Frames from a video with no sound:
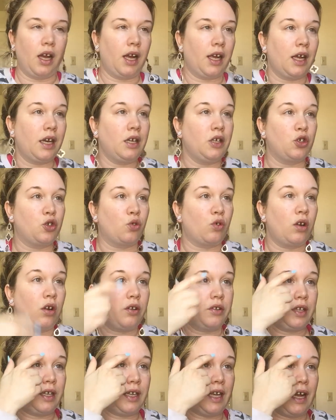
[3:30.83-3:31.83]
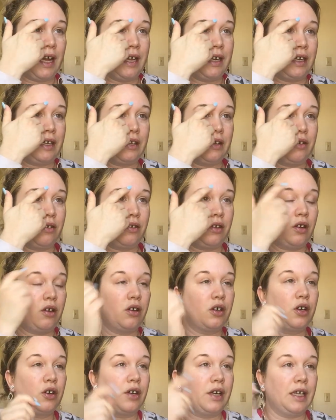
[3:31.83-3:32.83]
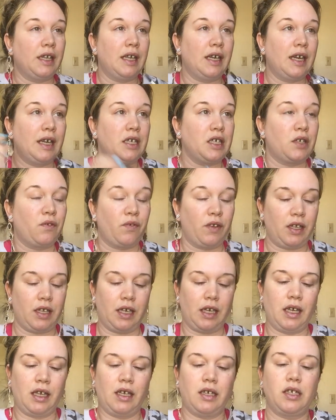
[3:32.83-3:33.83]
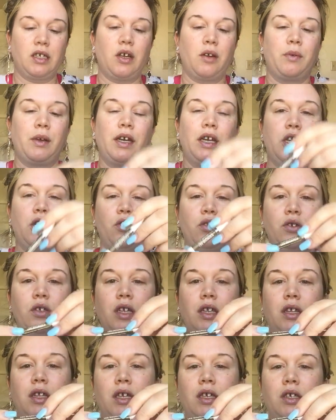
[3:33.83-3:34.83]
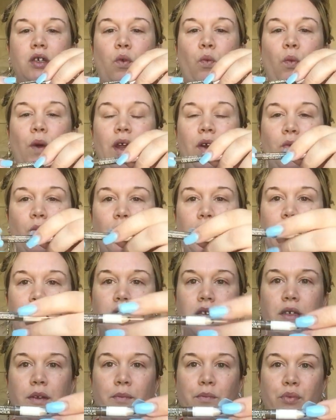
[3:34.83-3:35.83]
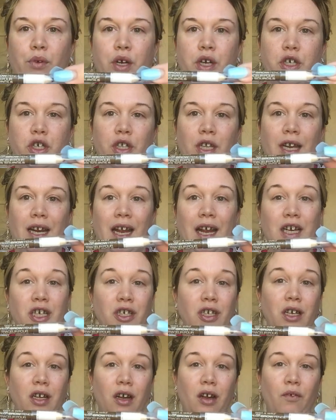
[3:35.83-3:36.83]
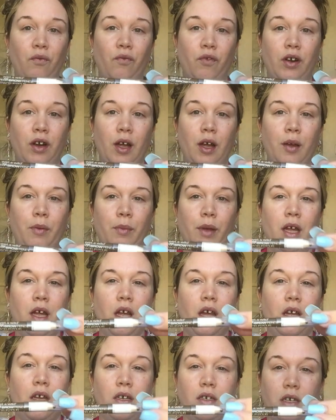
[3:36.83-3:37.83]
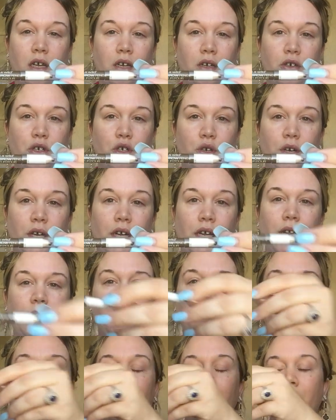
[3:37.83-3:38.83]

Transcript: I kind of draw the line a little longer and then I just fill it in. So I'm going to use this Wet n Wild brush that I actually got from Dollar Tree.